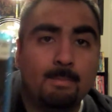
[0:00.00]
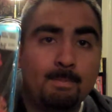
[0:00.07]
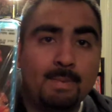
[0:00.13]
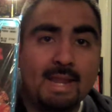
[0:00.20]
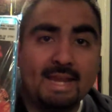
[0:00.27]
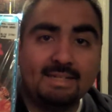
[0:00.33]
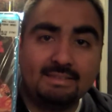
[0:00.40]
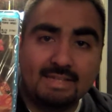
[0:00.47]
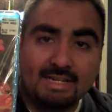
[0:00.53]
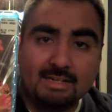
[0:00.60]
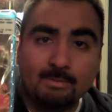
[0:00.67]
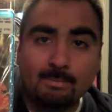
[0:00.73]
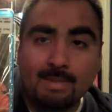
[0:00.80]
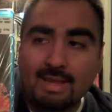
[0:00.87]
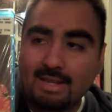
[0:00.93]
Black
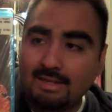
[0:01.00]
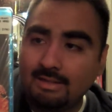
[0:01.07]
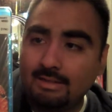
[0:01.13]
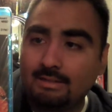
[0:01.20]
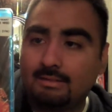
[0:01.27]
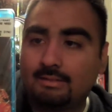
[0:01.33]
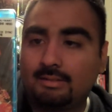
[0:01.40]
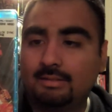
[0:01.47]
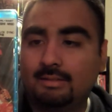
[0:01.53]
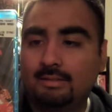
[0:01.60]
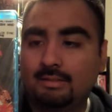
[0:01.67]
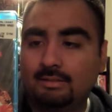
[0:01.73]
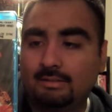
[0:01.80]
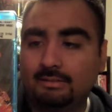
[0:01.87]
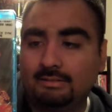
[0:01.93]
Dynamite.
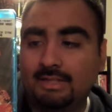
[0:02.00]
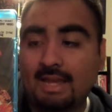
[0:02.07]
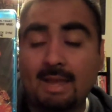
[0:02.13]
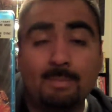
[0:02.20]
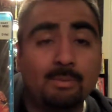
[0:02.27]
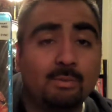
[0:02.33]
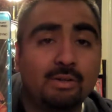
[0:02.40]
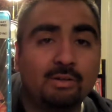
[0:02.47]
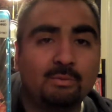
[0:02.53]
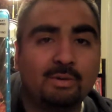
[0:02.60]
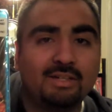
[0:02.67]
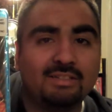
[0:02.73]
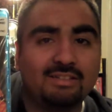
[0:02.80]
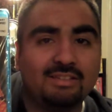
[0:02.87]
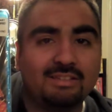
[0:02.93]
Yeah, I've been wanting to
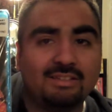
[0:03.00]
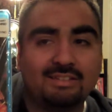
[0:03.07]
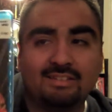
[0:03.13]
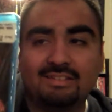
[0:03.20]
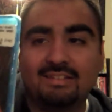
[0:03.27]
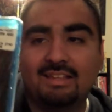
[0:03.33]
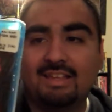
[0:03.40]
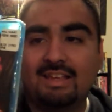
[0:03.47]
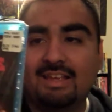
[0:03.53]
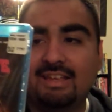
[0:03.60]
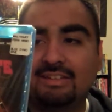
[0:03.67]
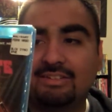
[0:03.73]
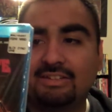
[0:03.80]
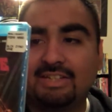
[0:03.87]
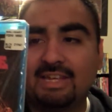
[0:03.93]
watch this.
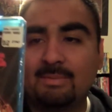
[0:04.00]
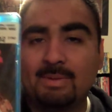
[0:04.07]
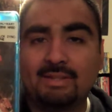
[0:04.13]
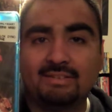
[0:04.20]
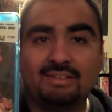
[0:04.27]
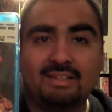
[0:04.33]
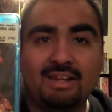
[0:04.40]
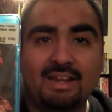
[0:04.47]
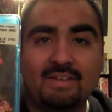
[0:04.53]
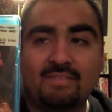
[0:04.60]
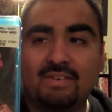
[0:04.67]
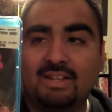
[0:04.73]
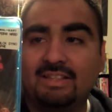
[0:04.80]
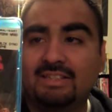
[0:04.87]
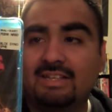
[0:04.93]
So it came out today.
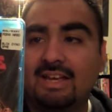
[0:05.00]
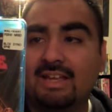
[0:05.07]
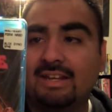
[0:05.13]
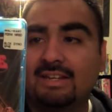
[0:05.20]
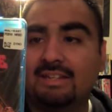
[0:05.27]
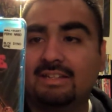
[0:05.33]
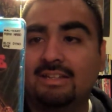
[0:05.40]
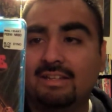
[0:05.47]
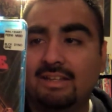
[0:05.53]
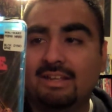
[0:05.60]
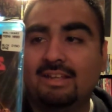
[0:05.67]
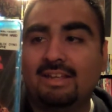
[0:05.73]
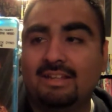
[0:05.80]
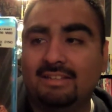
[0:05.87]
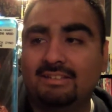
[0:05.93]
Finally got it.
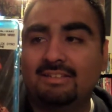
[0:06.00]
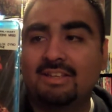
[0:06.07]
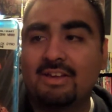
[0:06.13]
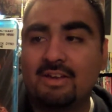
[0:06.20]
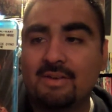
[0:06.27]
It's,